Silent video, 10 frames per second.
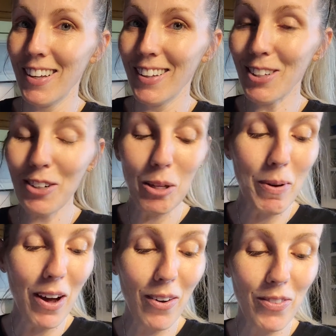learning
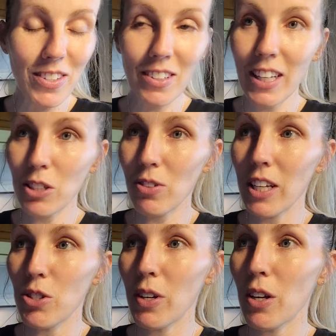about this
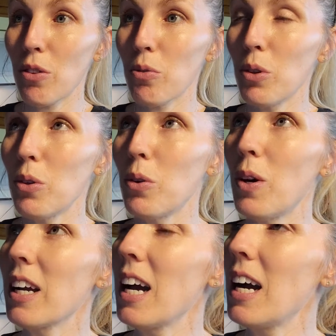electrolyte drink through
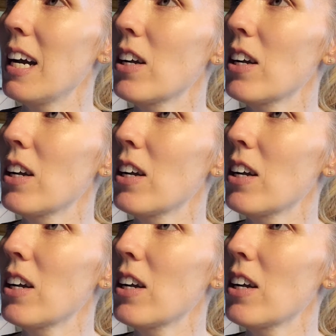a guy